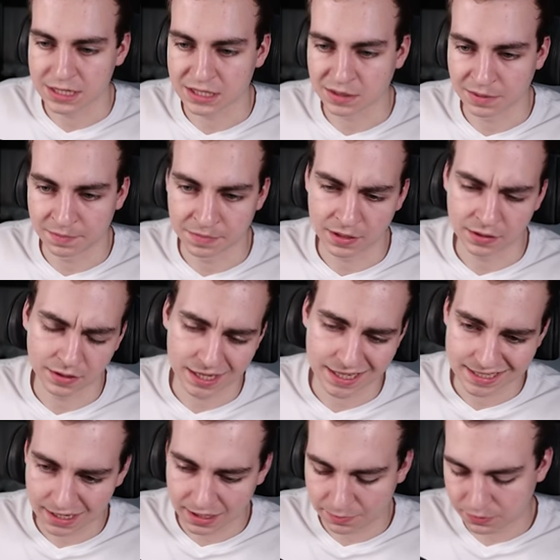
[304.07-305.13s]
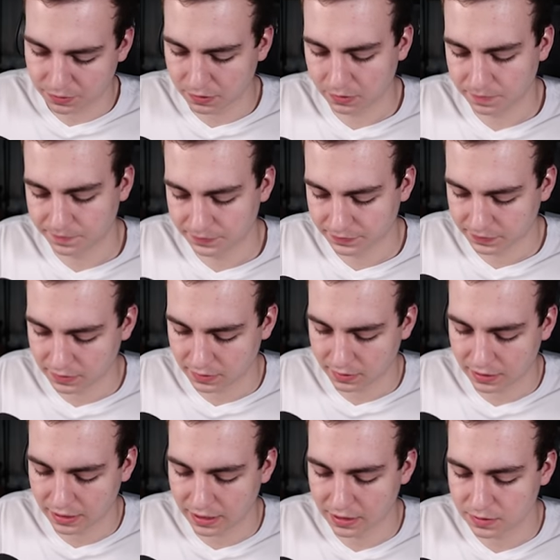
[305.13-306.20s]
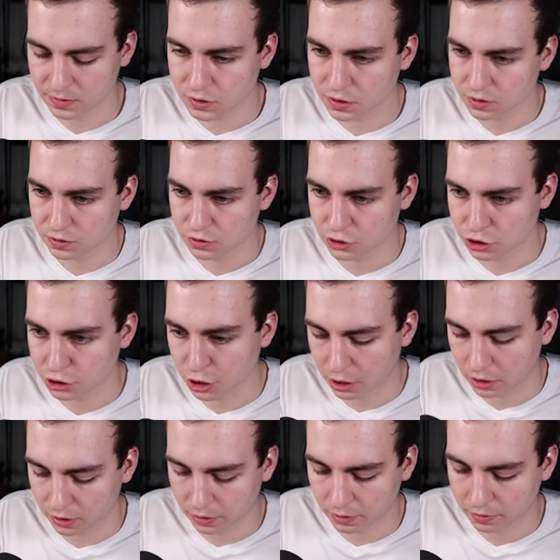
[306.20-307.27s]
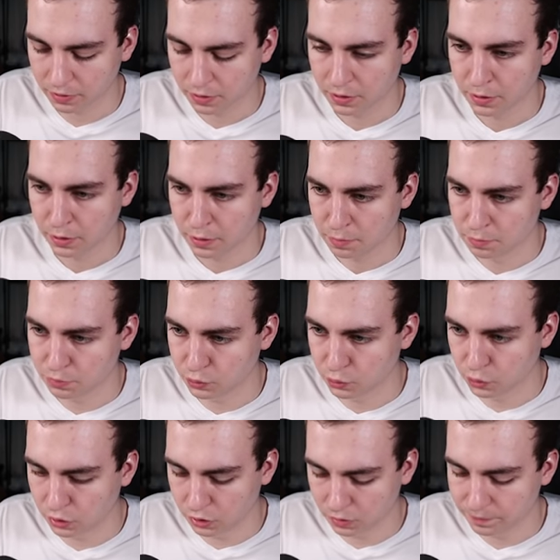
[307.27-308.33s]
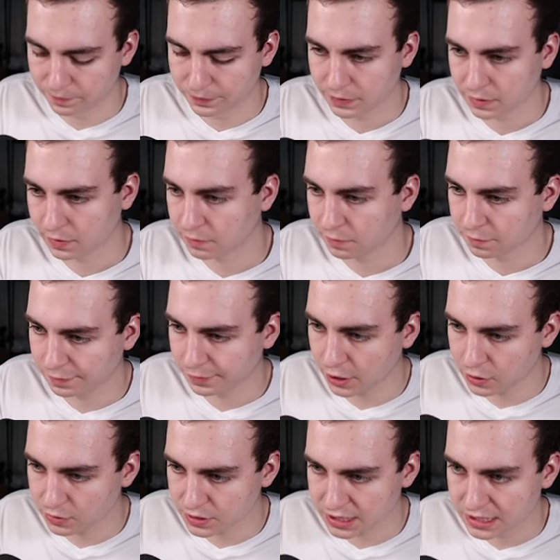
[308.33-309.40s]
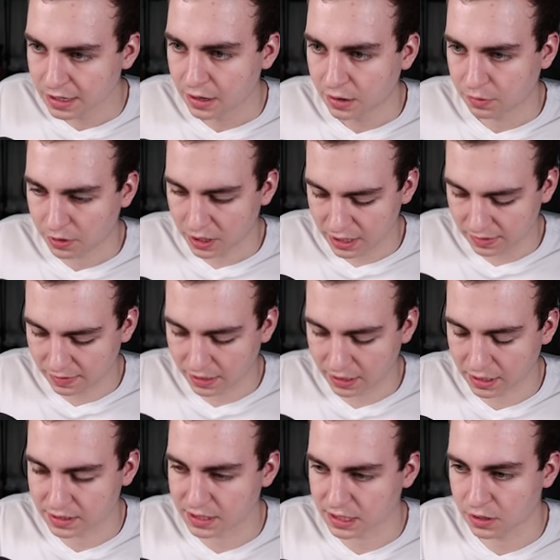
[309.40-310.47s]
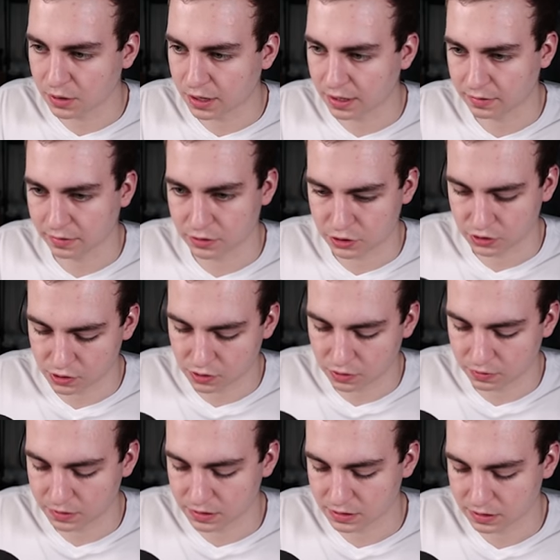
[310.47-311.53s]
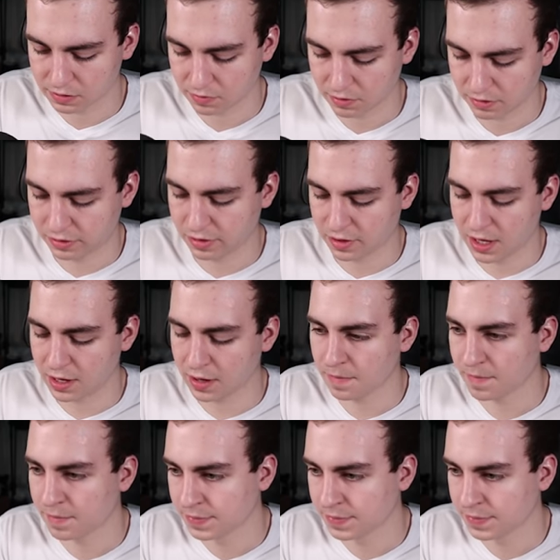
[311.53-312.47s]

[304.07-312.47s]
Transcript: something like tuple, int, char, bool, float, right? And then I could say, okay, let's just call this thing.